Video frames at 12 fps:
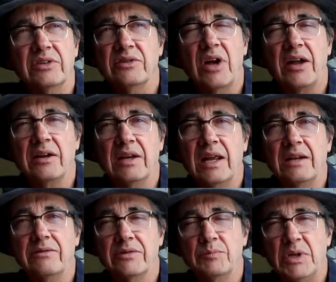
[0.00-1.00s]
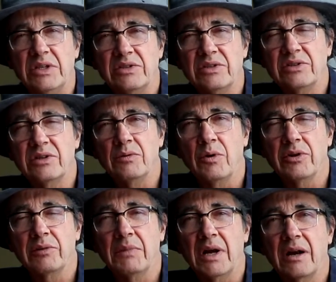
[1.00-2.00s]
is not a native species to
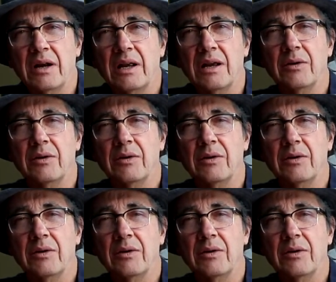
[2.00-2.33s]
North America.